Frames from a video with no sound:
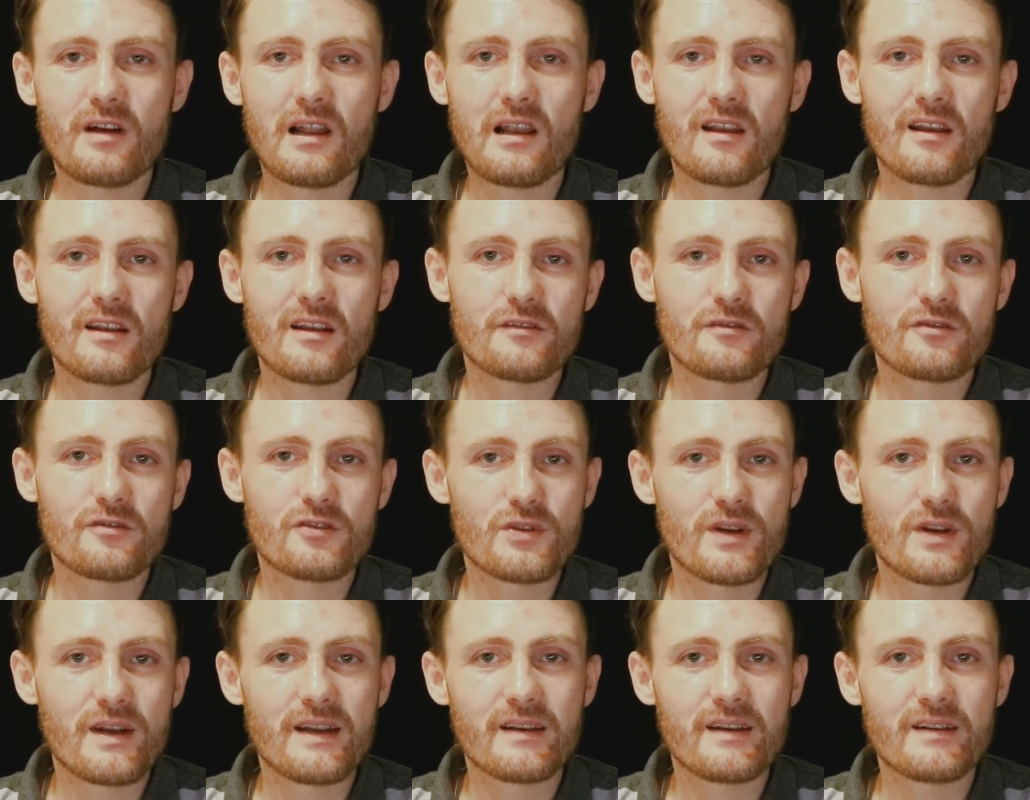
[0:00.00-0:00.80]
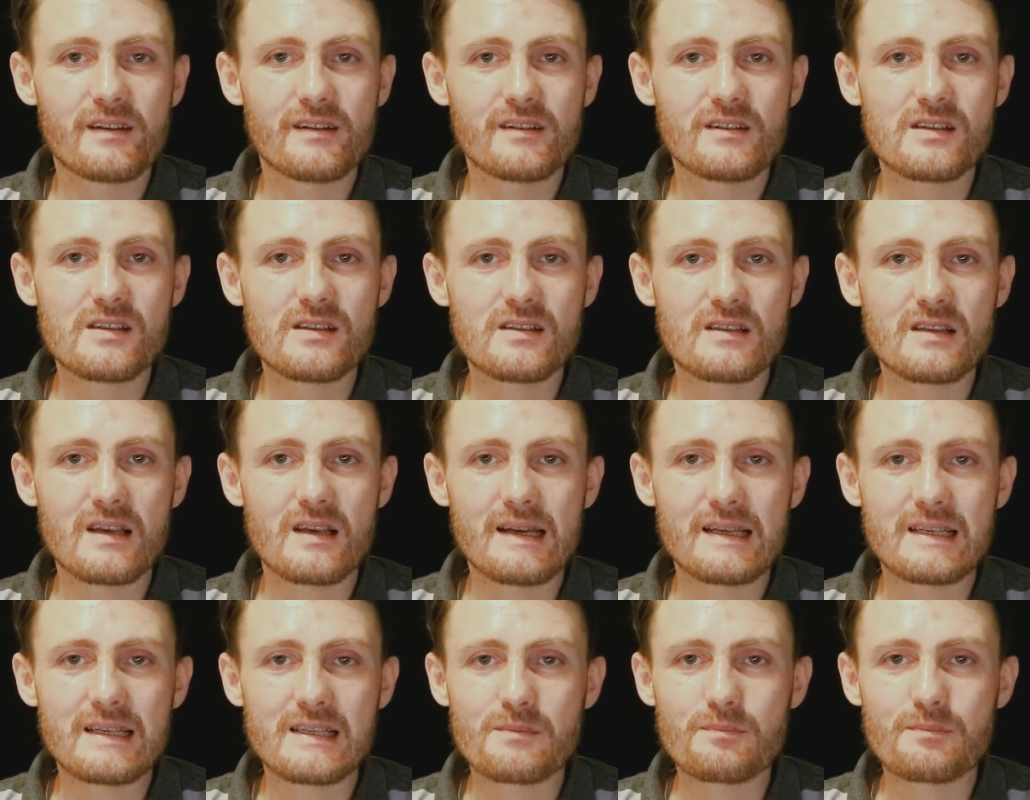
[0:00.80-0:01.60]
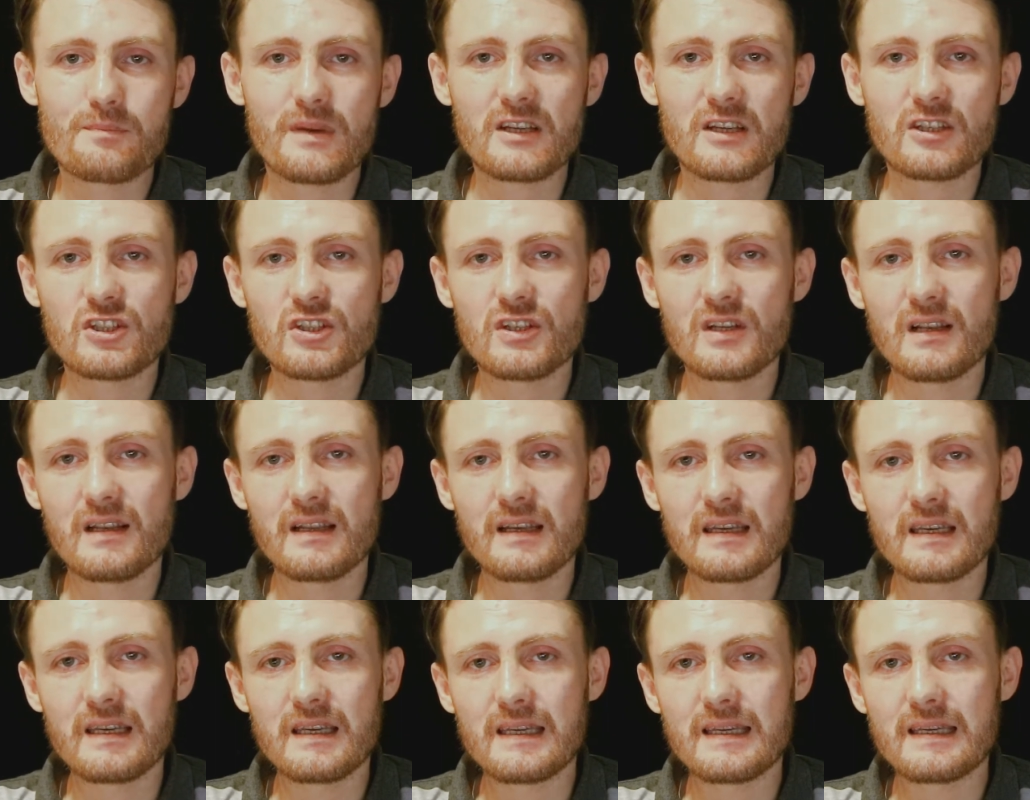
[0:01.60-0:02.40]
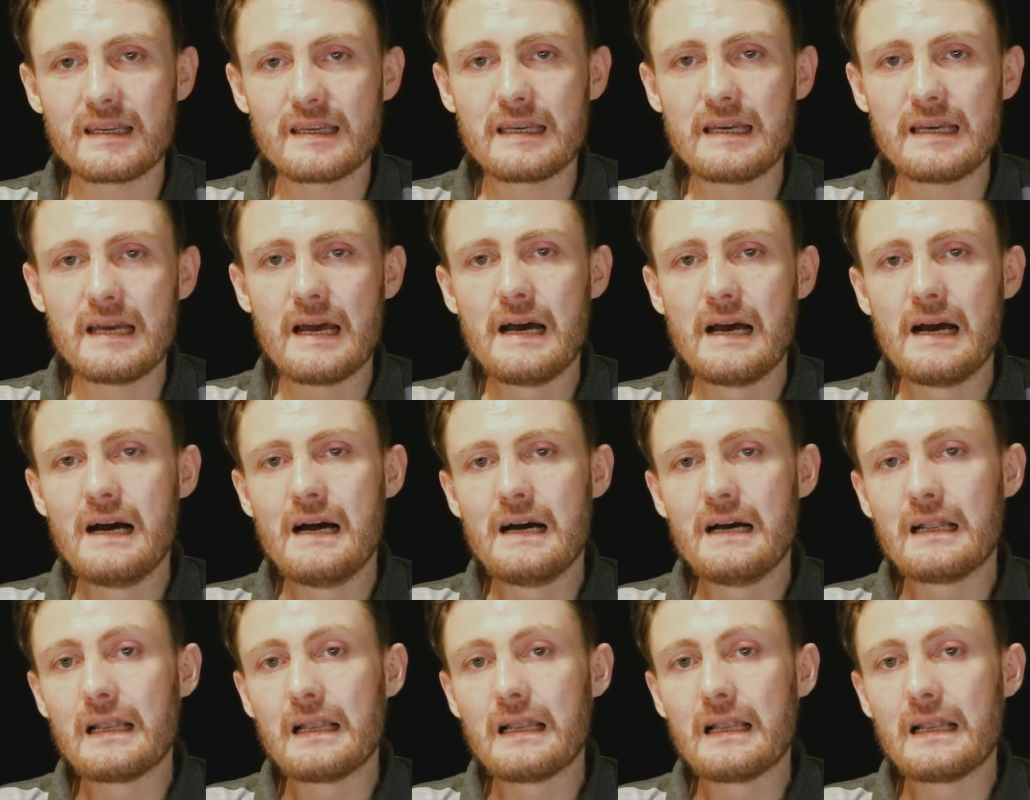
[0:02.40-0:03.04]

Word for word: a lot of traders, especially